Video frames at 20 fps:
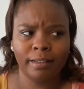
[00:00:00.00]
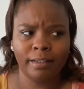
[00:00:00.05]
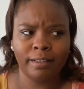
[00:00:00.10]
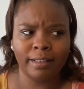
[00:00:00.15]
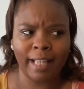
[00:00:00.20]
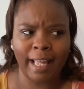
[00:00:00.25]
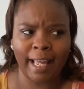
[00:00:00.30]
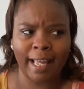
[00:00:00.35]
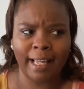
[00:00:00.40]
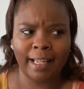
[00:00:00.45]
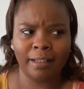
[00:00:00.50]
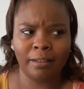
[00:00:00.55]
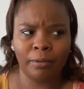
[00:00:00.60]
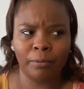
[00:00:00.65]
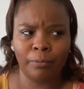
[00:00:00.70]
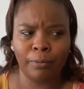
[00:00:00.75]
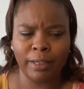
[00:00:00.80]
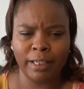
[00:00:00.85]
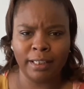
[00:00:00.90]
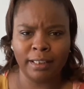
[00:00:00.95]
that
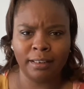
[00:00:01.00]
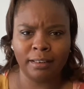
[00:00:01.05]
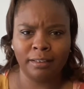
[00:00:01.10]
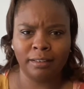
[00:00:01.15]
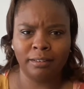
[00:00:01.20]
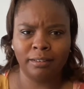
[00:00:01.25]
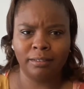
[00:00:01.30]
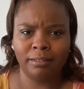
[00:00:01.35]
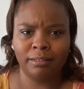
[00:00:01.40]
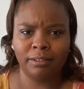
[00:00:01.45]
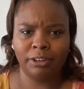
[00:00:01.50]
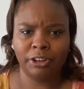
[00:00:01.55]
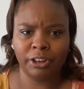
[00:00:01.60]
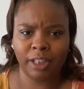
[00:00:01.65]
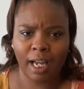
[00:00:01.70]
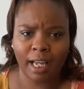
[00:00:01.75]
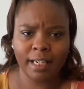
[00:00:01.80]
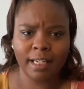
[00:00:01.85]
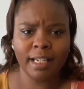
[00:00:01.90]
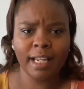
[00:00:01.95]
when
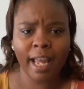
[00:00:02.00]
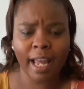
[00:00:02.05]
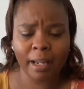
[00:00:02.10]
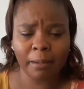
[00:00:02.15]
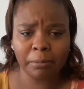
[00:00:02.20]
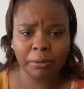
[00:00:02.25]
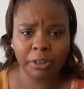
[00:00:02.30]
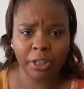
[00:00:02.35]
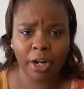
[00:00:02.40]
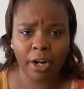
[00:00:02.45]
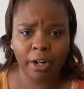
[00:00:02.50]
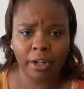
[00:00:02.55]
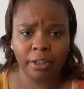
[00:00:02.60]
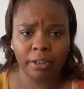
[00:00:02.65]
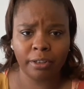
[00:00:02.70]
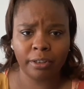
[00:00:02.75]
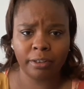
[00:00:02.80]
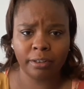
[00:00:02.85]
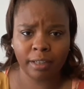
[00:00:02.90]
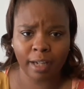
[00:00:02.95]
Shaunie came to
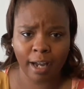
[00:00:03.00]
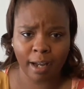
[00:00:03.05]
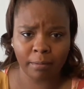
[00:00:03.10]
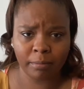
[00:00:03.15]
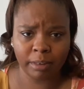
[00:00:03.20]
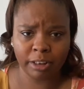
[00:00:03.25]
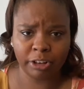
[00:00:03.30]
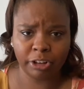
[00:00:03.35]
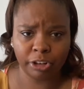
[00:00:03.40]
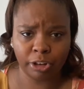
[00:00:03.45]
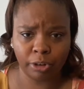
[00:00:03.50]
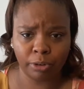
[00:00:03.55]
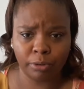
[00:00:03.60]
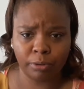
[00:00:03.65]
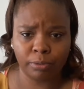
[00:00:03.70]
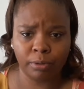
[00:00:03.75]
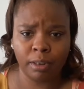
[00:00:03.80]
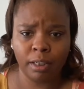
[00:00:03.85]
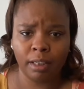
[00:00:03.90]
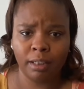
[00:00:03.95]
her comedy
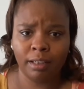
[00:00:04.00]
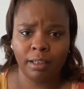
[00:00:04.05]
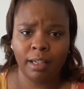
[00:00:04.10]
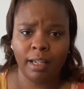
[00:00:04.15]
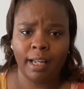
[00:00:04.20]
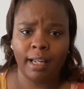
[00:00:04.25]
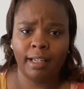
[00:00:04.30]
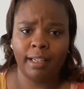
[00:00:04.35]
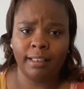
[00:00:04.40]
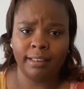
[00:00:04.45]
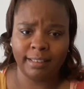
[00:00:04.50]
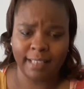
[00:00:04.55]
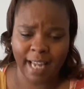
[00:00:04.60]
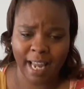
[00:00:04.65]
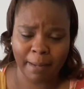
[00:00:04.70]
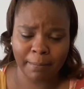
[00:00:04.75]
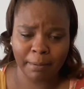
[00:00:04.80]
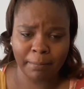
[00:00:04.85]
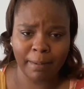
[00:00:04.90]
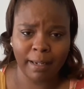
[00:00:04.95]
show and
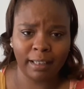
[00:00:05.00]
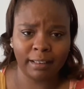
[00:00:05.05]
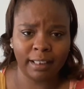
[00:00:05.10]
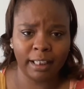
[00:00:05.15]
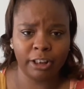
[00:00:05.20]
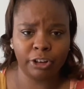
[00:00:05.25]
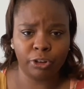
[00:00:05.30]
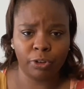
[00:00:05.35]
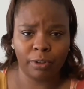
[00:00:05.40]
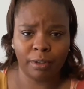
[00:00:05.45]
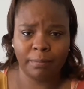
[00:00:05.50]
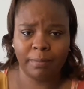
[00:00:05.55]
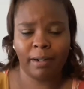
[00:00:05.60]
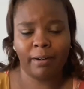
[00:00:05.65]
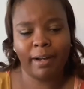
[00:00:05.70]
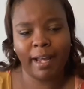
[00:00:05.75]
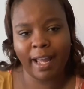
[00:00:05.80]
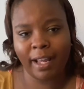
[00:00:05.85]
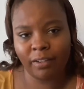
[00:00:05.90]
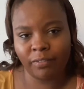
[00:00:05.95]
Tammy made that joke
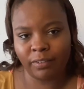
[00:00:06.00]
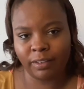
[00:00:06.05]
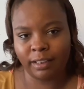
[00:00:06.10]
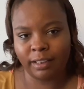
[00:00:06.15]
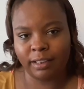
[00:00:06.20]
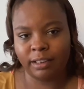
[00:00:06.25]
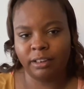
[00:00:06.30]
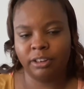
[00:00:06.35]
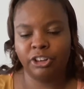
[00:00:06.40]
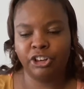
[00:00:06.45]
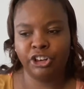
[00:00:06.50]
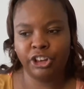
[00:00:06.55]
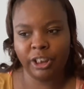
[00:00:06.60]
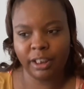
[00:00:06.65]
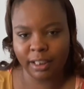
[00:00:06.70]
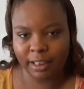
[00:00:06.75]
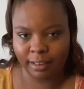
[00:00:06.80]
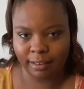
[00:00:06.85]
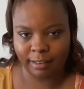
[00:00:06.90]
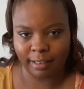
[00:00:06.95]
about Evelyn, she
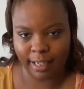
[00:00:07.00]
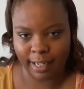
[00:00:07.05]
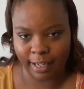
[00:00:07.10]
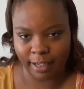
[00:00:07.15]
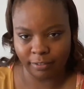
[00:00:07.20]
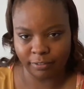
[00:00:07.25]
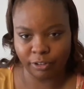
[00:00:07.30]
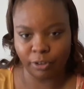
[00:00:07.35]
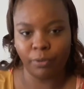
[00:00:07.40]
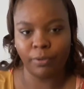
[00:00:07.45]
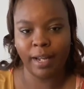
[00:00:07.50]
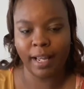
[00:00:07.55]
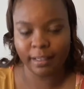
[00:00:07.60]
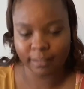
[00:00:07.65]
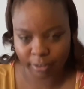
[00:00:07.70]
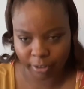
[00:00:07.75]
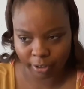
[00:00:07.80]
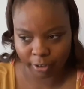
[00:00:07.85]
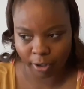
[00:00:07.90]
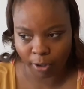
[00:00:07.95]
didn't laugh. So
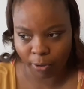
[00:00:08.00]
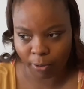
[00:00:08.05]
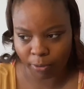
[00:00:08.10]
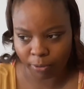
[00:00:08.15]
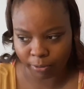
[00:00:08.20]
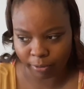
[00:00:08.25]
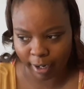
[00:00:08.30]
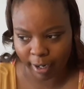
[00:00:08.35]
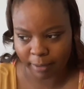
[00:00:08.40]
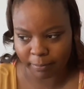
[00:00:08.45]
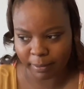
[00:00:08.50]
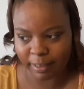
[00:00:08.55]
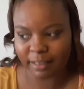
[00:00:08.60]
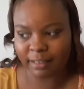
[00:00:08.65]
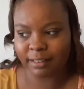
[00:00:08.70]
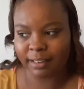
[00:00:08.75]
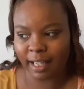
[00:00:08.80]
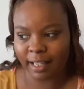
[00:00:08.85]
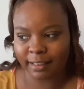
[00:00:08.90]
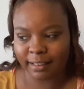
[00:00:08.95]
that's her whole gripe.
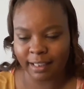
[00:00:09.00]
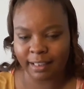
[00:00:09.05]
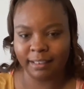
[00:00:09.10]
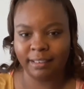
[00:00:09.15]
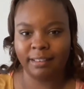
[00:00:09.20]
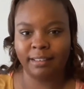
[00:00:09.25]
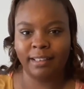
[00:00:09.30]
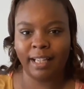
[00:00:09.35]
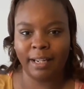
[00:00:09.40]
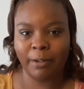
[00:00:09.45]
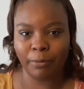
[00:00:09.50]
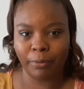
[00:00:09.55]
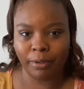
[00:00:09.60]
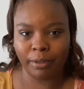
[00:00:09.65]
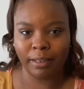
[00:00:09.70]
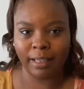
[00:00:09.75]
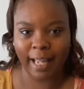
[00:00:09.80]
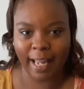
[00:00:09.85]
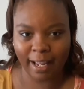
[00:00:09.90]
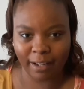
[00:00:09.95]
It's not that they were
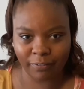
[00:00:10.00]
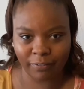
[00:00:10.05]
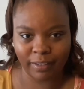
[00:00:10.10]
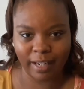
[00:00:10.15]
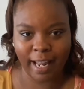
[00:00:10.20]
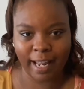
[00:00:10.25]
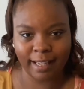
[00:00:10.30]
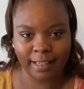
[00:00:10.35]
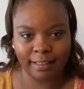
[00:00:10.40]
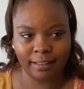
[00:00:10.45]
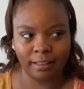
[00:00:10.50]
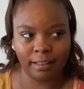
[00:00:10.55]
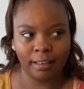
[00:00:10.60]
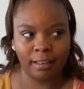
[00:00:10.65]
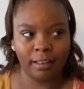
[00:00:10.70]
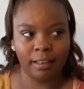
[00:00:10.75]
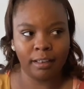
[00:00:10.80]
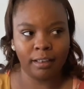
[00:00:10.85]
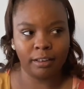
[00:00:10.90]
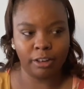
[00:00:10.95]
laughing at
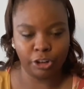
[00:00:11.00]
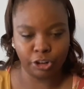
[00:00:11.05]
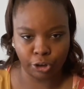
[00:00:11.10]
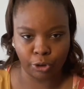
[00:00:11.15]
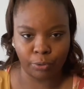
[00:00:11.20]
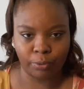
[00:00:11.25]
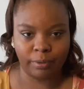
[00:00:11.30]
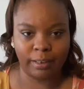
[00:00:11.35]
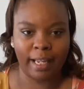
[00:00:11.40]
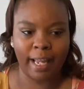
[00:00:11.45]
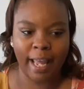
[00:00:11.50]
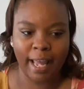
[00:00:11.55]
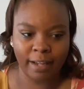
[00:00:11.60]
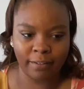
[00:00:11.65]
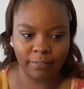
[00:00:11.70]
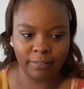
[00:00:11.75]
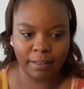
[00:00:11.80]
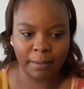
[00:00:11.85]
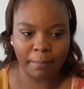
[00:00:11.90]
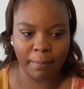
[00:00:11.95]
the joke that
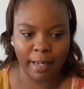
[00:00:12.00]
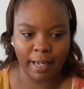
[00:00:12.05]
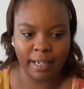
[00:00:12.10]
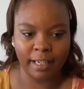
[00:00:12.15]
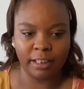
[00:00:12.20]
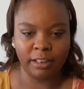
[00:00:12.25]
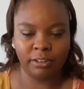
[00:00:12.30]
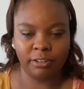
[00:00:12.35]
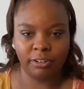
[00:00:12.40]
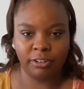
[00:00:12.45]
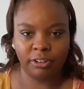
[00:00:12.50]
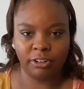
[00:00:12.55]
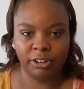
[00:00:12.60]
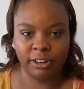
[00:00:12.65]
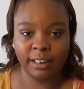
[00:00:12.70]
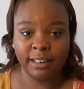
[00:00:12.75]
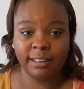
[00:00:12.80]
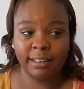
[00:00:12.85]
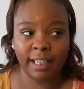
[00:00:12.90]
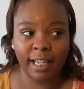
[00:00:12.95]
Evelyn made.
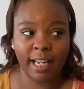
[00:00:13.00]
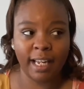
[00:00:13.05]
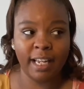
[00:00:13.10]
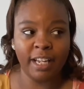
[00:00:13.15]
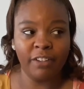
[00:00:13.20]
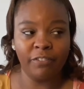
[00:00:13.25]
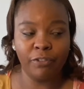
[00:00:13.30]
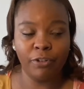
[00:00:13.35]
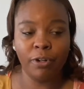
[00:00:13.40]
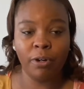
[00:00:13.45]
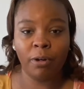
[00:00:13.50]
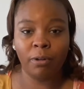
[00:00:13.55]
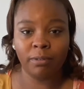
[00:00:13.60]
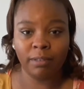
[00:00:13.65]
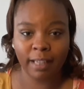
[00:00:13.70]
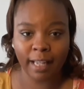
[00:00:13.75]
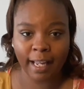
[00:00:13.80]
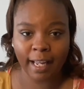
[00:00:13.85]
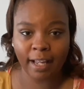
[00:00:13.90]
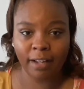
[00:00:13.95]
She's saying, if you're going
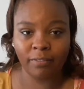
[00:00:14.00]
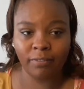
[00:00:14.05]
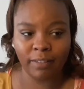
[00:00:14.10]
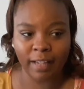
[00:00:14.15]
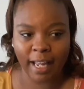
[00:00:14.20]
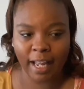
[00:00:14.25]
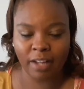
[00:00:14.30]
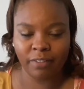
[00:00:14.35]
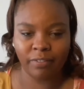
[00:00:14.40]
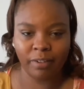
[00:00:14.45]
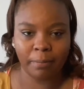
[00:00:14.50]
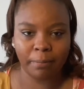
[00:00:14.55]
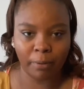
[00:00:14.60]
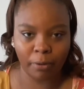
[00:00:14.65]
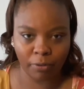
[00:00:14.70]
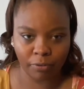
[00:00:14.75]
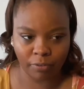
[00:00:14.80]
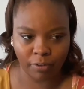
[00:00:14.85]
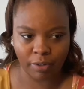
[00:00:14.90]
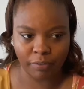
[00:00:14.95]
to laugh, laugh at
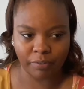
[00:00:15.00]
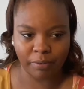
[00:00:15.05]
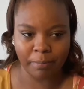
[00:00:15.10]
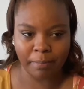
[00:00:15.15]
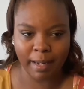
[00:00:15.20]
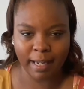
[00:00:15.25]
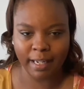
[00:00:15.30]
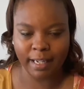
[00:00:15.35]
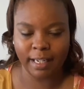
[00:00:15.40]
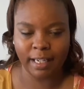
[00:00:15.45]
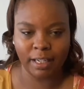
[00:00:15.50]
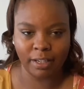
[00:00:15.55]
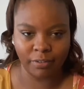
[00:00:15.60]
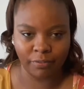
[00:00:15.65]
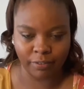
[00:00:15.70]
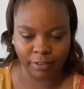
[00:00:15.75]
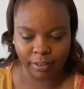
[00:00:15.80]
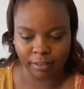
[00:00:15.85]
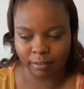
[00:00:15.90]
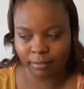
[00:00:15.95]
both of them, make it
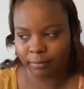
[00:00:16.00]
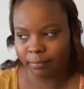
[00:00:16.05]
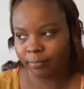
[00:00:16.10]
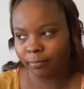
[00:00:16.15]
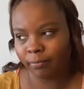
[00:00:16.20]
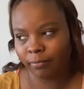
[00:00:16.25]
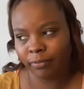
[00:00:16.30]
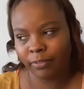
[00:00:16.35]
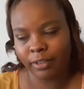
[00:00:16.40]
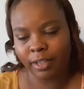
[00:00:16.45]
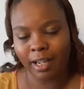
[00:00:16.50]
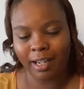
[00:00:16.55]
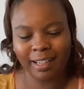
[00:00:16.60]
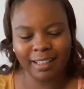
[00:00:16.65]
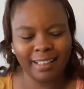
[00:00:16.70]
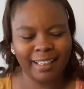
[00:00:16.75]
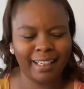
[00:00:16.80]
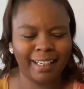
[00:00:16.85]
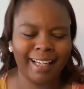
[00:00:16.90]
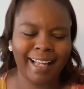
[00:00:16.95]
even.
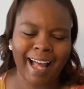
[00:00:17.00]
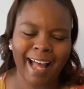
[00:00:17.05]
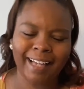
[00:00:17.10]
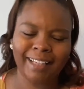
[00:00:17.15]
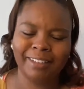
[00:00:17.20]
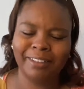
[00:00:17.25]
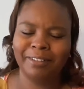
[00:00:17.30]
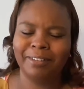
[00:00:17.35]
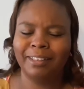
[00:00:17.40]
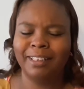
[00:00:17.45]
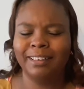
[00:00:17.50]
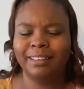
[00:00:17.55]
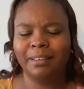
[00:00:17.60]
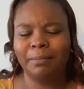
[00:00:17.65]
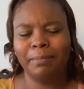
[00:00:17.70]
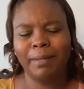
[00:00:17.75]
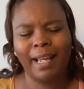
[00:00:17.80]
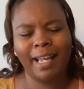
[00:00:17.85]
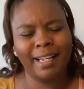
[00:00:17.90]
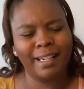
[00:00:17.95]
Again, I know it's a
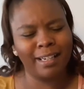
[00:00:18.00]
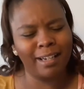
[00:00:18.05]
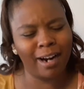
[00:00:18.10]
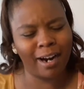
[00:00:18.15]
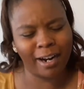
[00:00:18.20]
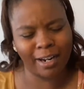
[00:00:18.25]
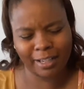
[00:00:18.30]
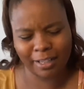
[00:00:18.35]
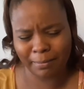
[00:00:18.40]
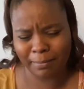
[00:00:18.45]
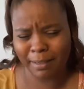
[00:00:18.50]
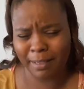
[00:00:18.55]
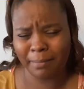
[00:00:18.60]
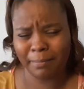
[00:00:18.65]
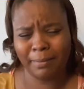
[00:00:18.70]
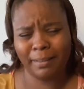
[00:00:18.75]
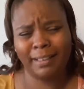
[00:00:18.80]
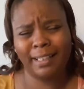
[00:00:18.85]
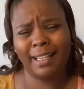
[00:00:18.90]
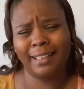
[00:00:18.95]
petty
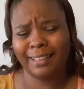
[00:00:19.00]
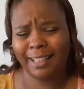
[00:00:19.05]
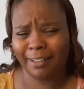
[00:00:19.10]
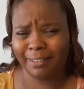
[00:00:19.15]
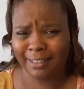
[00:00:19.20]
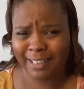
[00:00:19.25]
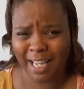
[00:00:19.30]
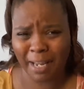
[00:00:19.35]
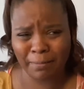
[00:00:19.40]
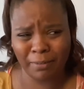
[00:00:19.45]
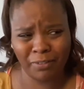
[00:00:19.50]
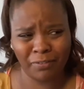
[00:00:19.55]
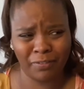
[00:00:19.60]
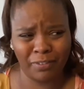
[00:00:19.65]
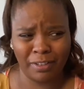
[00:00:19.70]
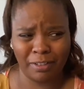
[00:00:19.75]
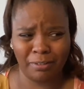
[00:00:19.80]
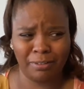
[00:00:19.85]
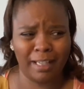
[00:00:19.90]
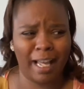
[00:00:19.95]
argument, but that's how Tammy
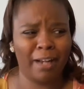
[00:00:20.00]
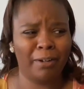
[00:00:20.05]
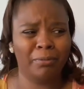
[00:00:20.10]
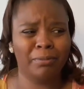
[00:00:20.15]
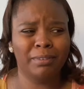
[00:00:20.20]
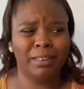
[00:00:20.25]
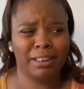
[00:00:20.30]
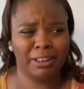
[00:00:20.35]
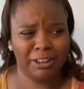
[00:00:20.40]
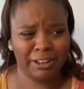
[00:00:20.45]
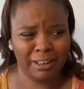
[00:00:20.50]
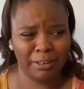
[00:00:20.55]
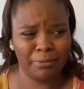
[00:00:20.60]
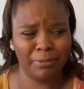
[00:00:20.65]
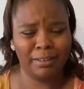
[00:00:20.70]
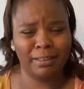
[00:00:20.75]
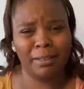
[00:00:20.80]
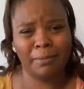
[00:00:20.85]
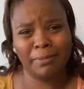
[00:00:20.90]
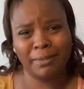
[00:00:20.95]
feels. I don't think she
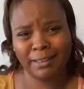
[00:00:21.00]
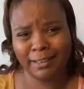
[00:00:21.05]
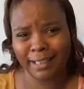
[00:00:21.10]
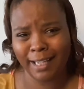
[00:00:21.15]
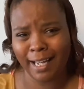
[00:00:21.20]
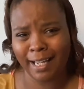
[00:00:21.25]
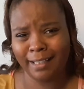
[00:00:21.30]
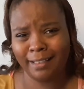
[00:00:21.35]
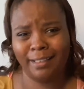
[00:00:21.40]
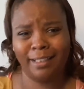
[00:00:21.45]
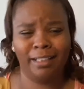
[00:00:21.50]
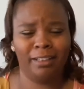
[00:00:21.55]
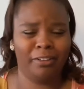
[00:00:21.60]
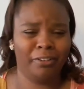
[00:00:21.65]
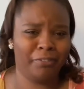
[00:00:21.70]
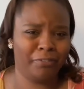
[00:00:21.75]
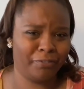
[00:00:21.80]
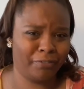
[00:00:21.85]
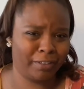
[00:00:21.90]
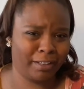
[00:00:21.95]
was upset and in
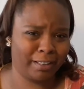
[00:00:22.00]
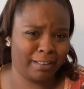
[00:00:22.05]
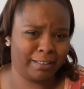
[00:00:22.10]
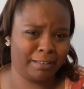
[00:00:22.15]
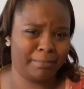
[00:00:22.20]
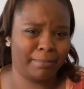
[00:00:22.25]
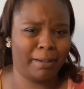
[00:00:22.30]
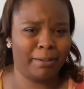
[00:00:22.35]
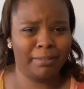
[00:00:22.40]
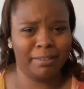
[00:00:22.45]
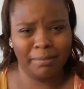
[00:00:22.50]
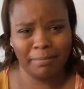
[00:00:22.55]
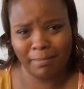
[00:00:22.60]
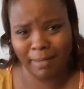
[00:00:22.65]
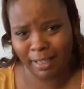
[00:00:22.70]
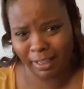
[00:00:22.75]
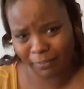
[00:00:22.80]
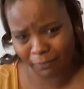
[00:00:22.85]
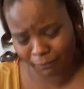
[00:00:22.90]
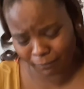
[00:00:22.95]
her feelings about them
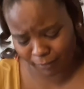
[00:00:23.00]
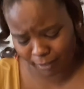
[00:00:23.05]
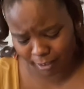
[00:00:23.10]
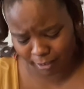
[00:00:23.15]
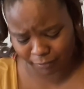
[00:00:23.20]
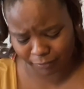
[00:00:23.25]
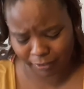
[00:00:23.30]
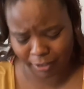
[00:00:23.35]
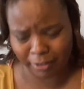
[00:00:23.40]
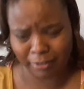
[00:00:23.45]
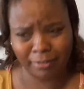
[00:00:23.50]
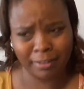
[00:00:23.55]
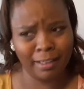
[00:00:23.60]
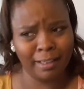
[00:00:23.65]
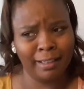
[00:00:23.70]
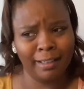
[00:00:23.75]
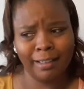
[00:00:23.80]
making fun of her